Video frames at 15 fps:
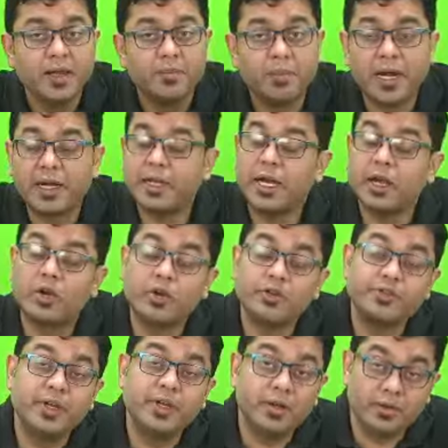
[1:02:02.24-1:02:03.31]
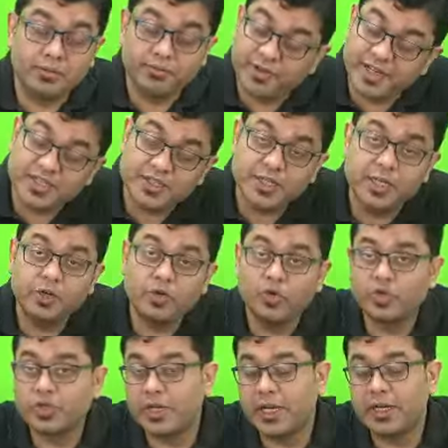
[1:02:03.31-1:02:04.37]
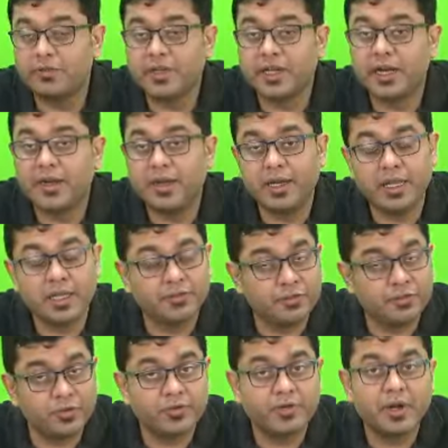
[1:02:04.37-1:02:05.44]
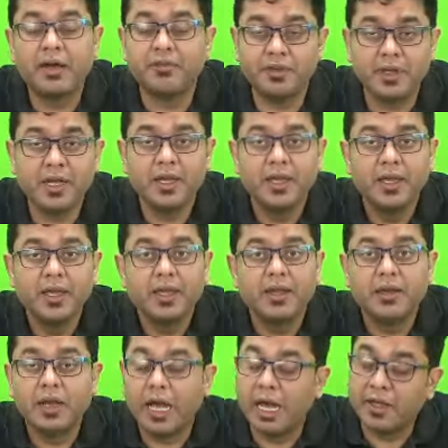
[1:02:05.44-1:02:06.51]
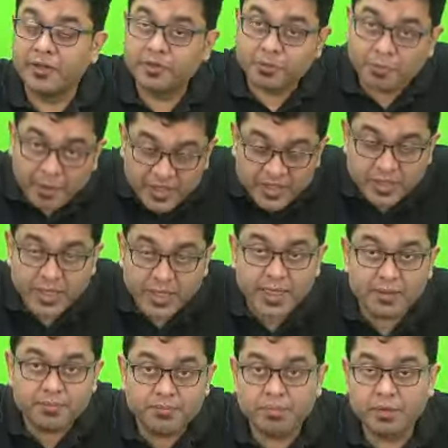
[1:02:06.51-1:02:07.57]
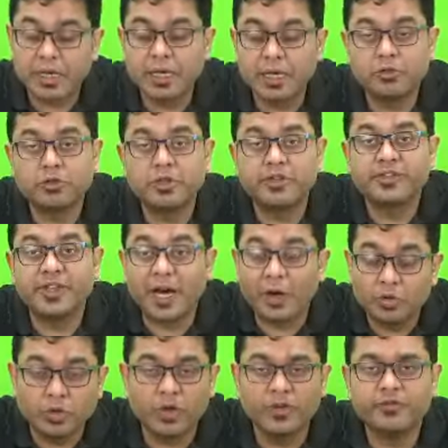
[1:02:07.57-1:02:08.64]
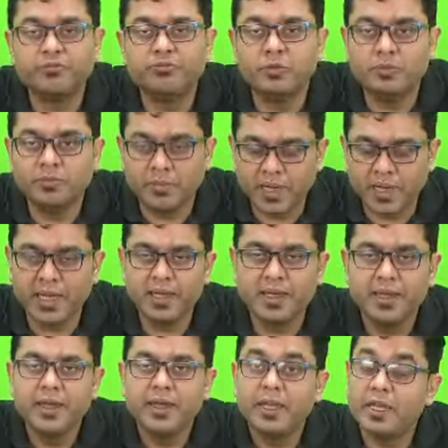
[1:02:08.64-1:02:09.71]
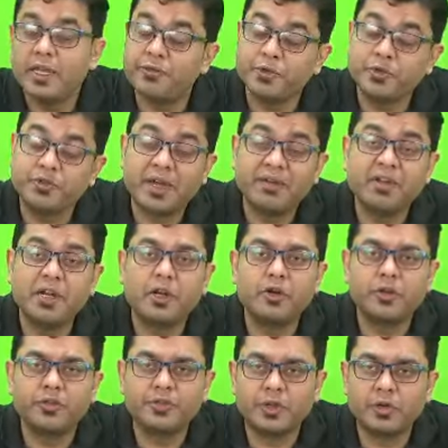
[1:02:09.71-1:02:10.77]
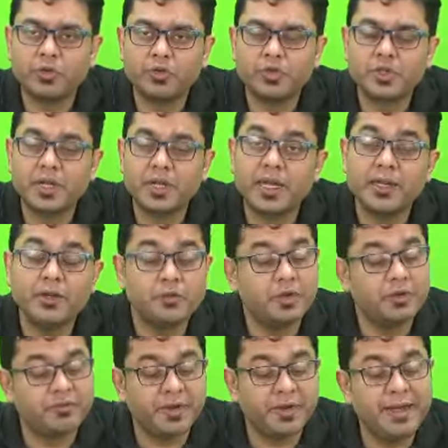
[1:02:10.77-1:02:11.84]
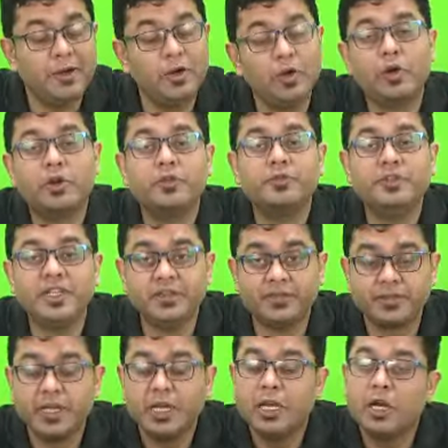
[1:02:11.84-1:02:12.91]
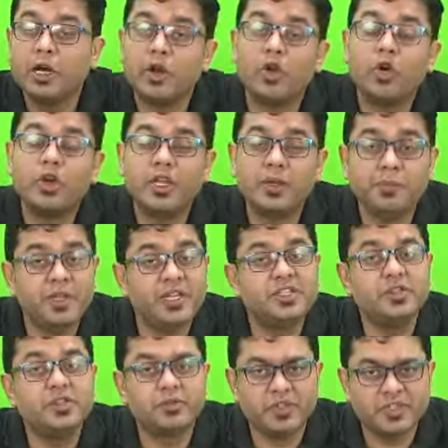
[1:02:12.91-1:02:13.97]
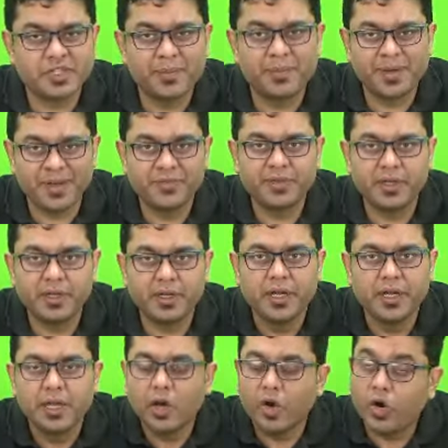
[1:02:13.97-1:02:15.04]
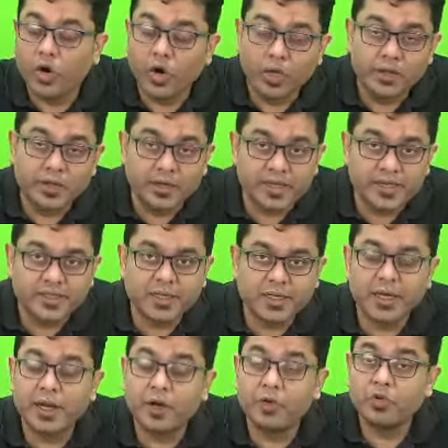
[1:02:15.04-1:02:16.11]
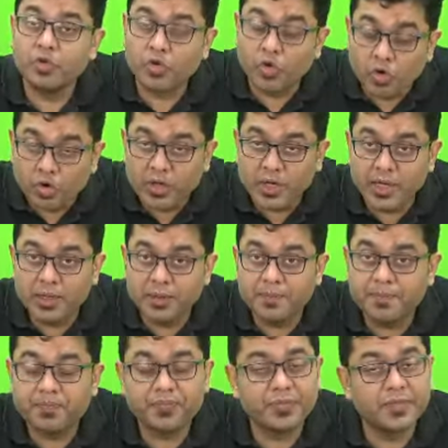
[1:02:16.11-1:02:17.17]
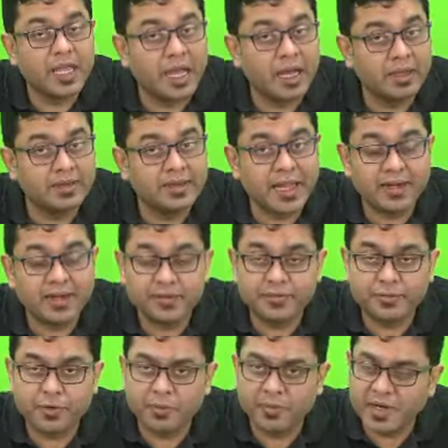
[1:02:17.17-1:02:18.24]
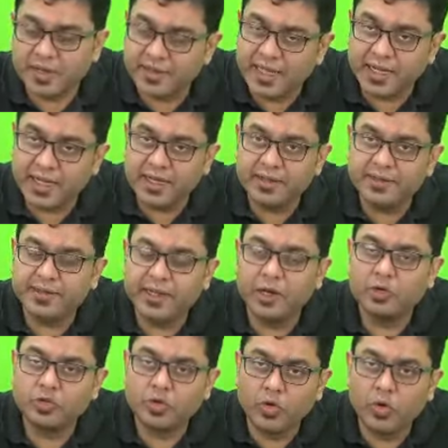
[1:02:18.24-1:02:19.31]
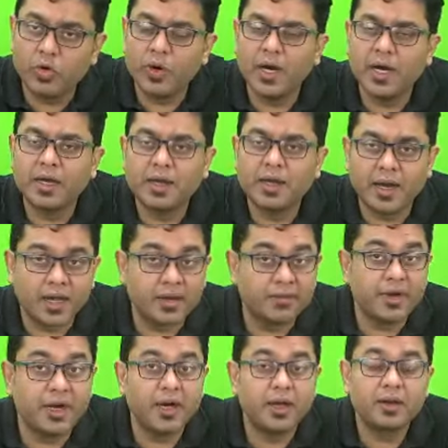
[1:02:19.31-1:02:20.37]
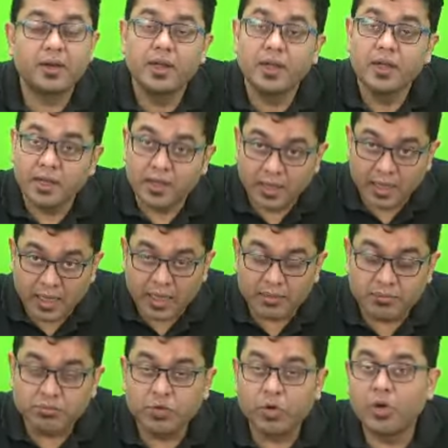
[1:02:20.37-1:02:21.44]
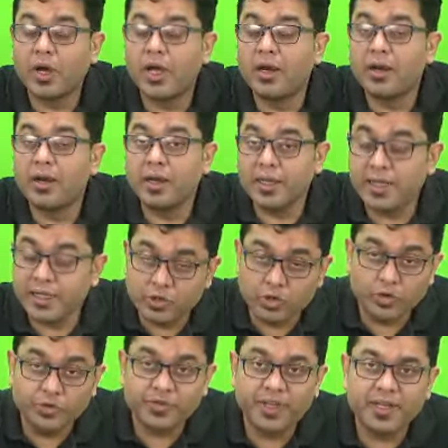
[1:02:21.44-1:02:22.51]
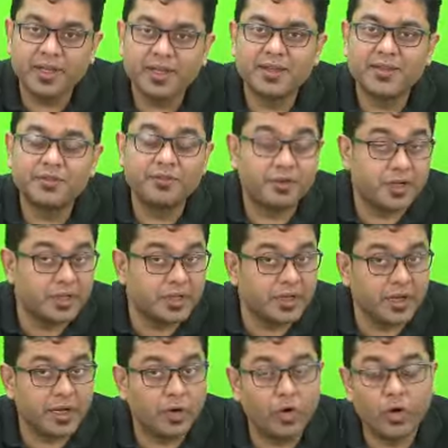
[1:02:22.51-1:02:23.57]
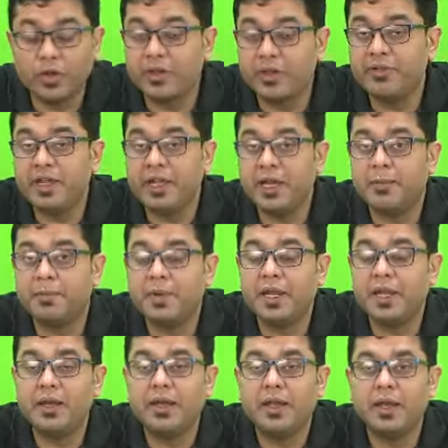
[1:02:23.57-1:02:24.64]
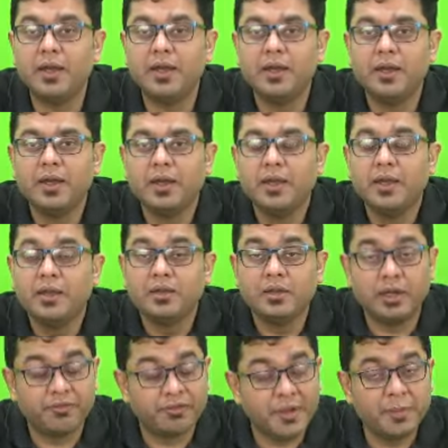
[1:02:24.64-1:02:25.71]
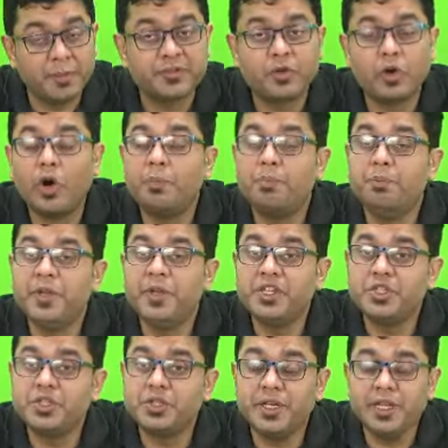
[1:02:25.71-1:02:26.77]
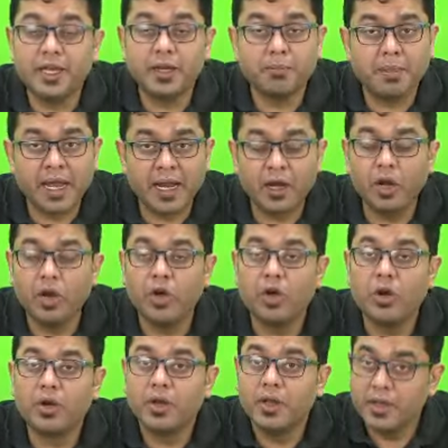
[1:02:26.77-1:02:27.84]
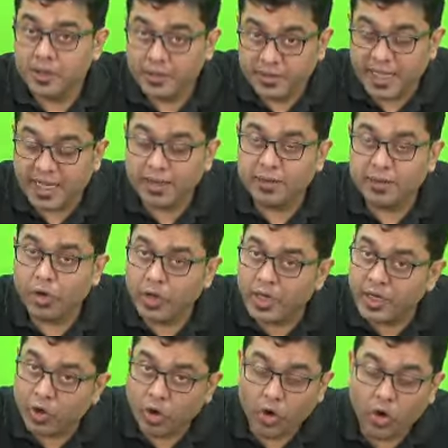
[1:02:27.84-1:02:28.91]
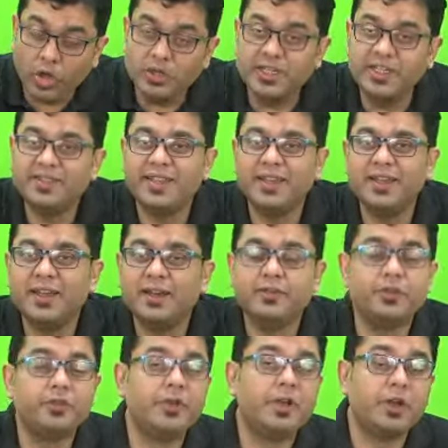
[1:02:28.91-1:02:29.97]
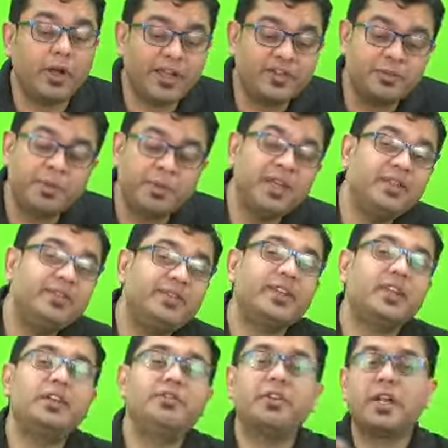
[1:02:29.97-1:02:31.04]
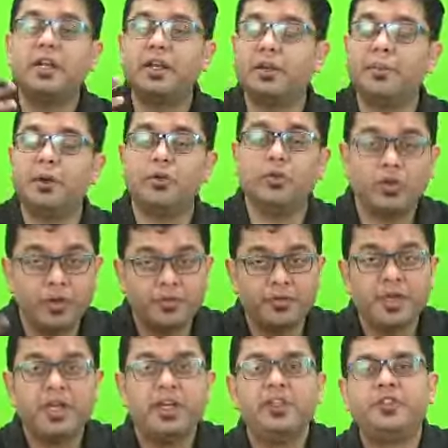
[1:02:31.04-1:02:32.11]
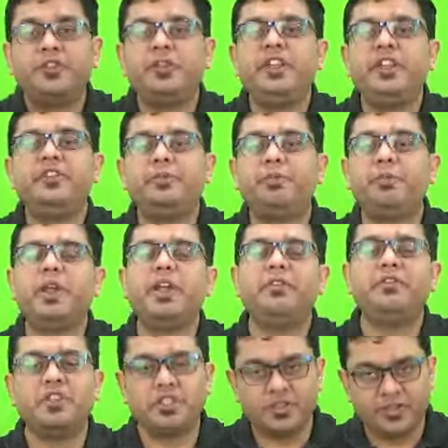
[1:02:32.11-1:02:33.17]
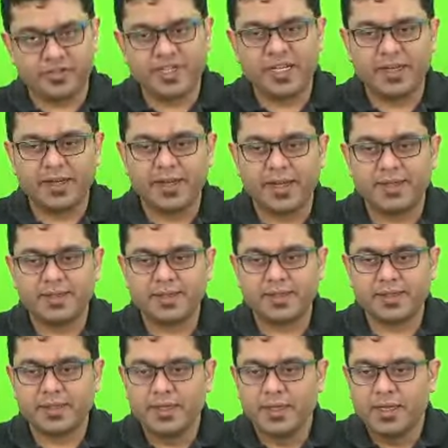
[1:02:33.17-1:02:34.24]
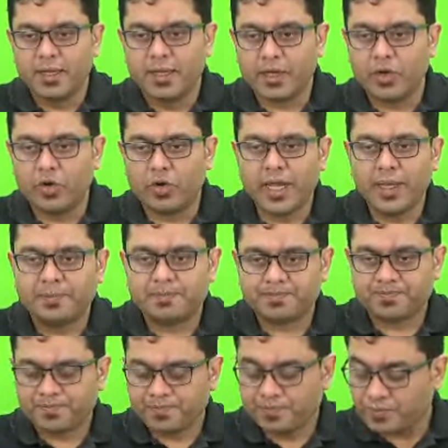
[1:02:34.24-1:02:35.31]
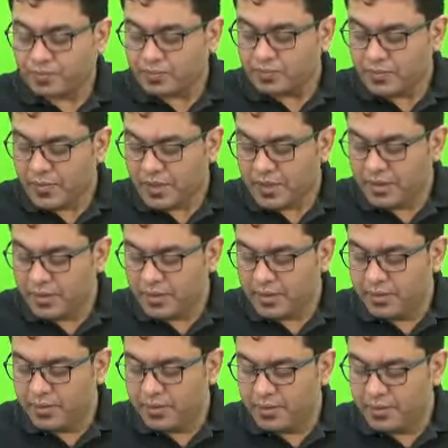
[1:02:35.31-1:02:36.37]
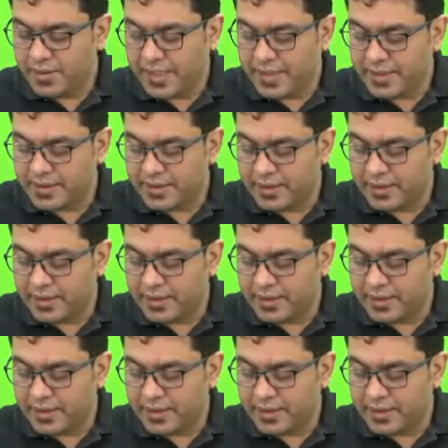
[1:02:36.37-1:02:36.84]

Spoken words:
but across the western coastline of the country, if you travel, especially to the south of Mumbai, if you travel across the coastline, you will find a lot of these rocky beaches which are present. All the region around Konkan, that is from Ratnagiri south, Goa, Karwar, Gokarna, in those areas, further all the way up till the famous Cop Beach near Mangalore. Then in all these areas, you will experience significant amount of sea spray which is generated. Okay, right?